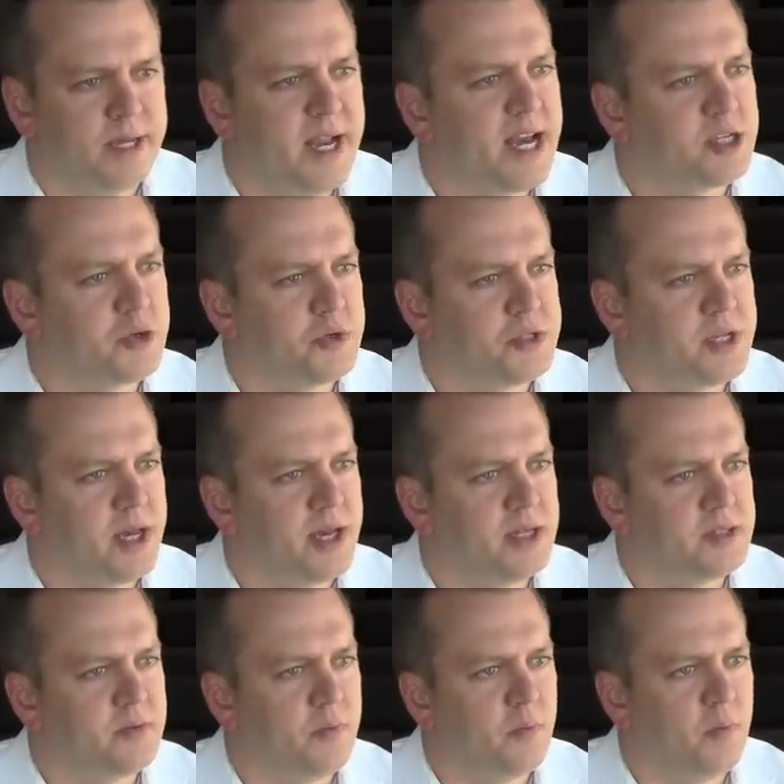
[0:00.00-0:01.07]
an
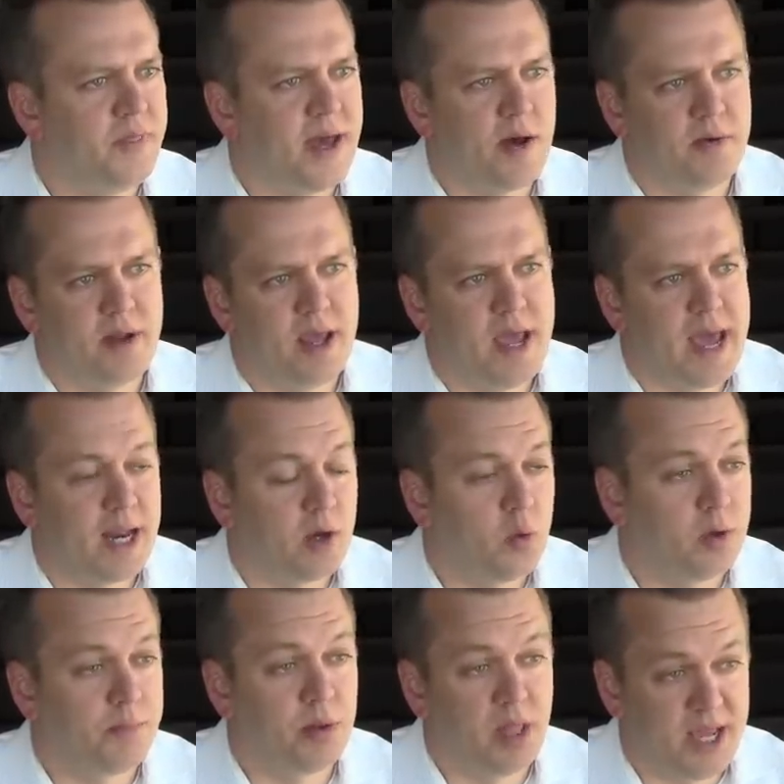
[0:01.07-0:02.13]
exercise without
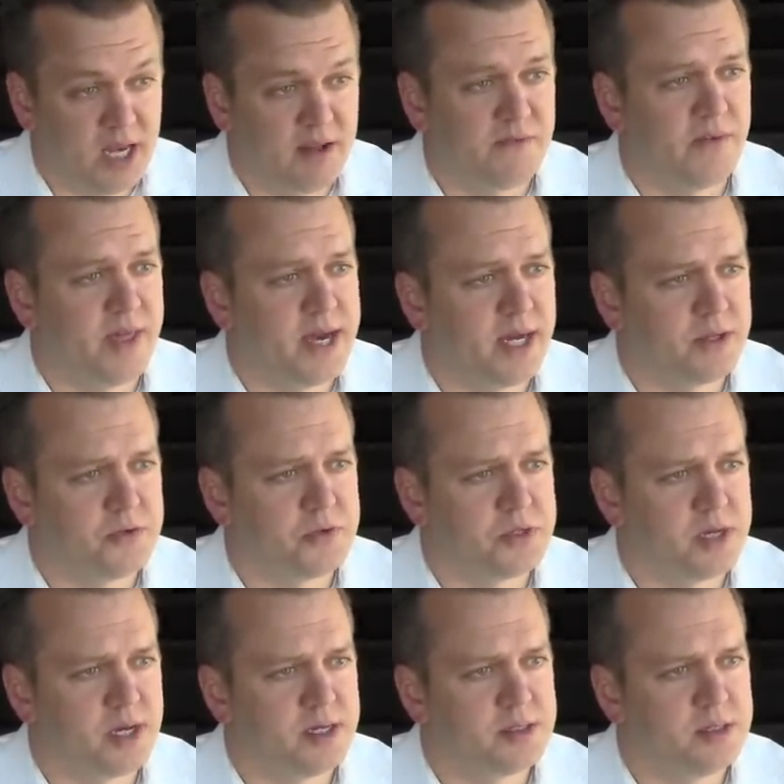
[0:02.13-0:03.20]
adequate planning for that
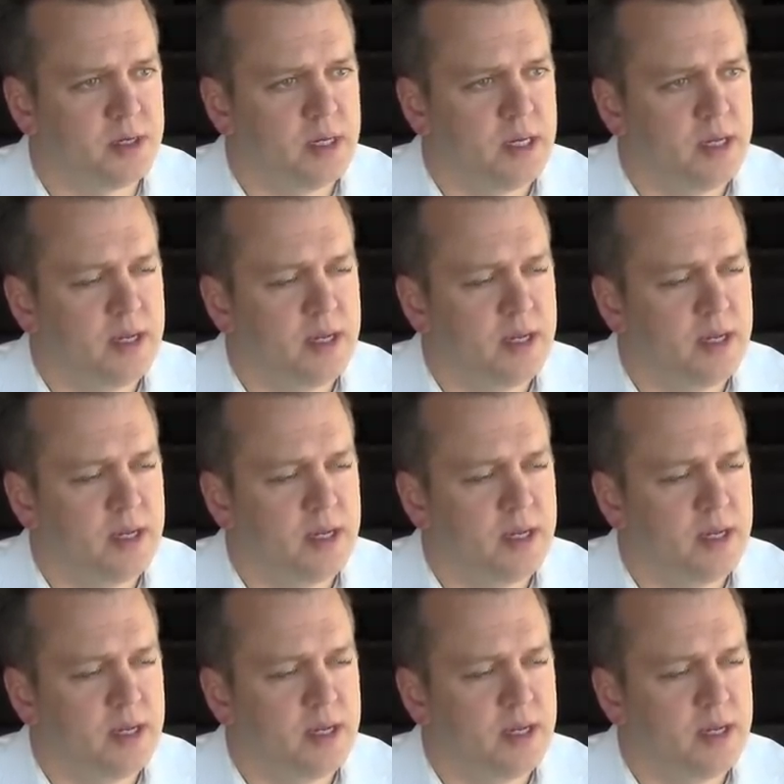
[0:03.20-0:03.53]
exercise.